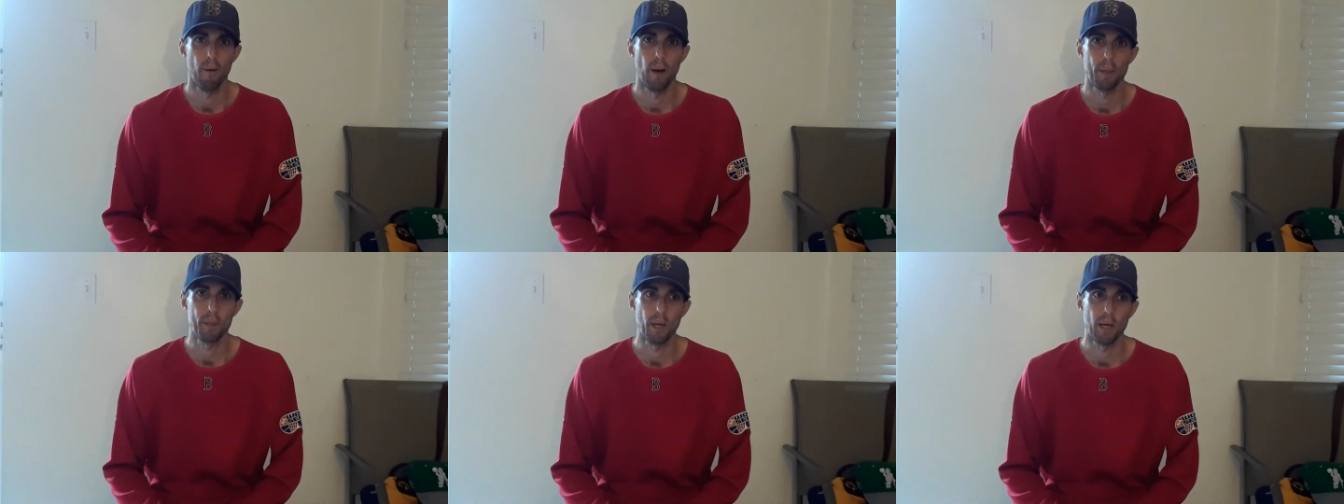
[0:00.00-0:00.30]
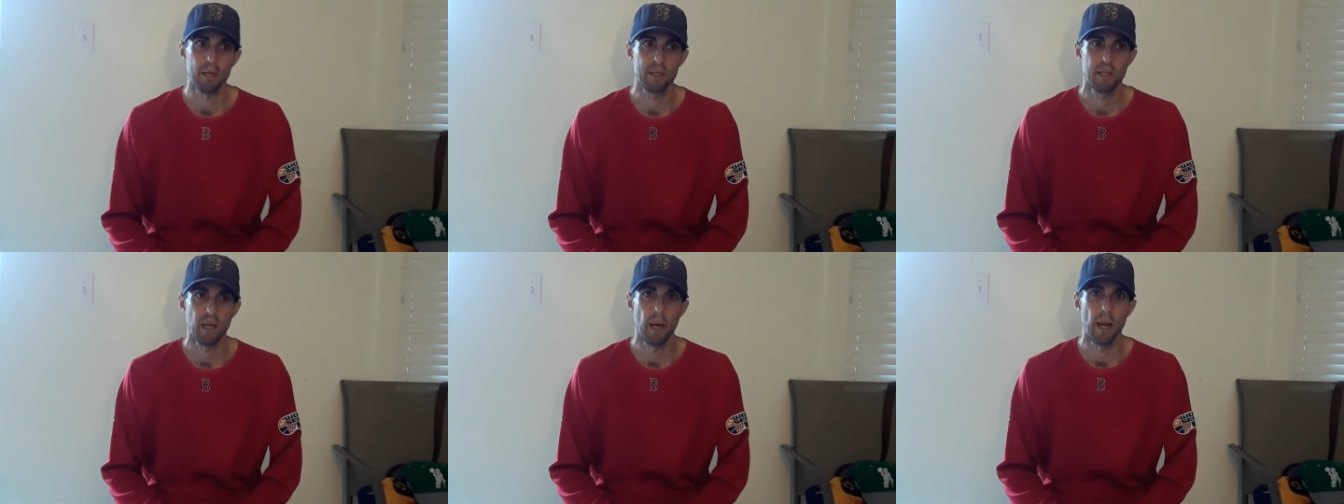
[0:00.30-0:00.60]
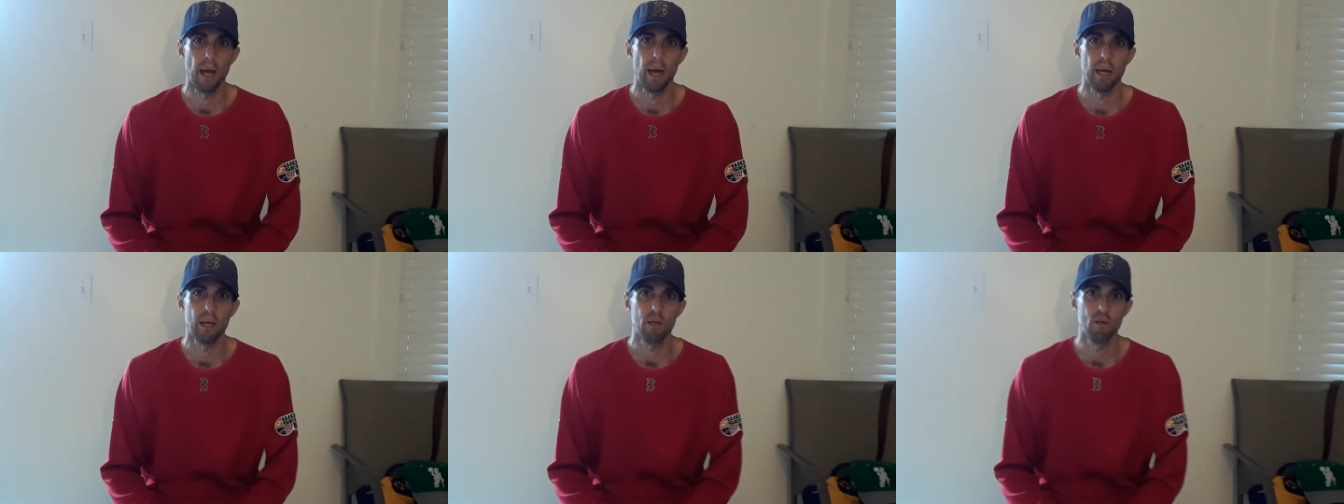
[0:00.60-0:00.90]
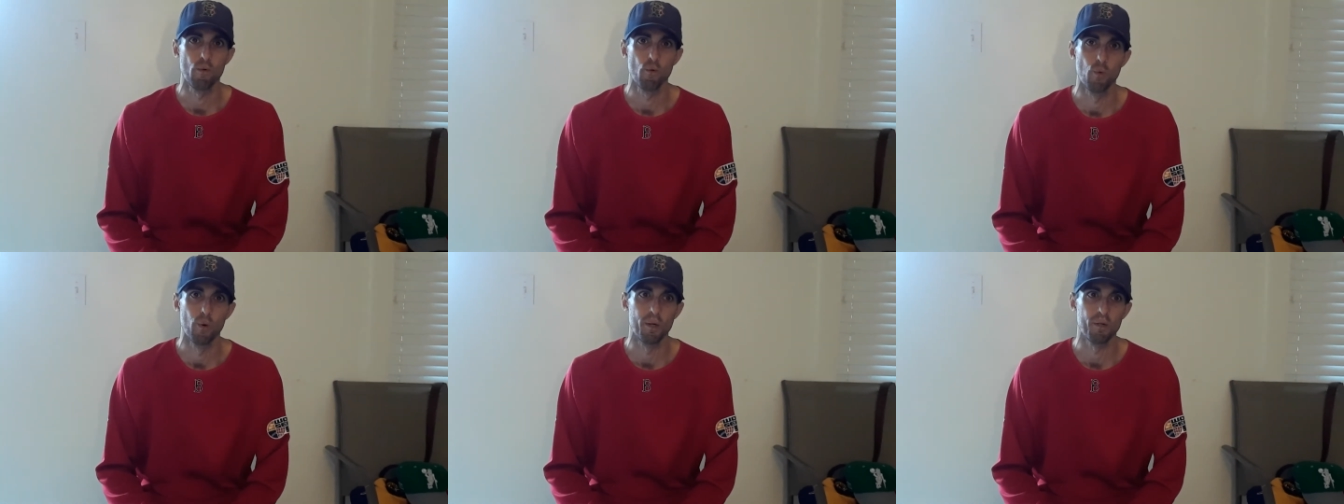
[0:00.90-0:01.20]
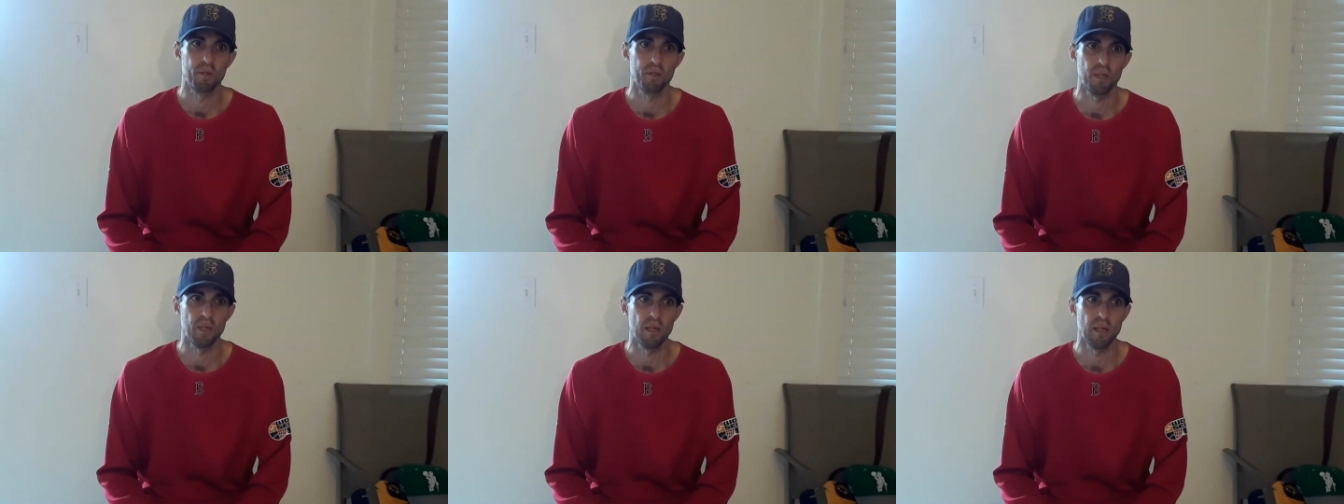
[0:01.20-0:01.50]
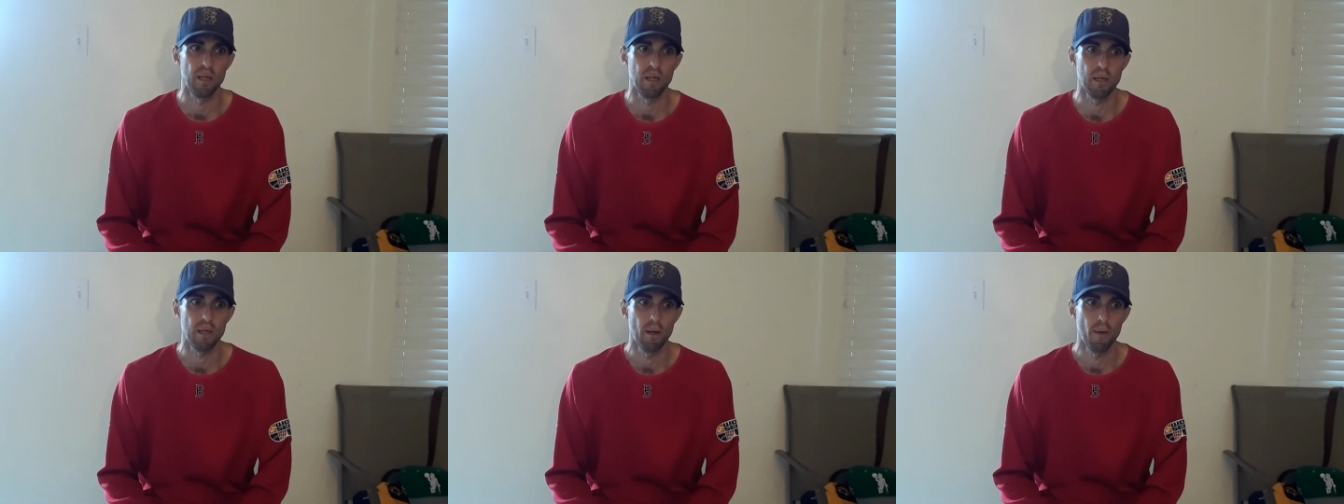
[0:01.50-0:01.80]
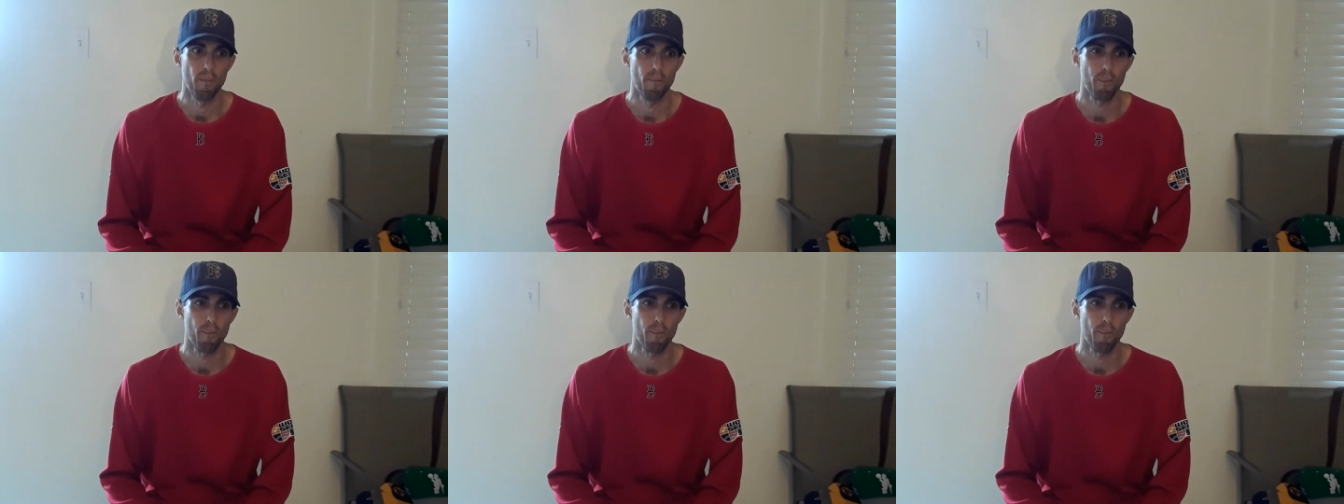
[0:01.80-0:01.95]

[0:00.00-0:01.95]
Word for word: I think today you will see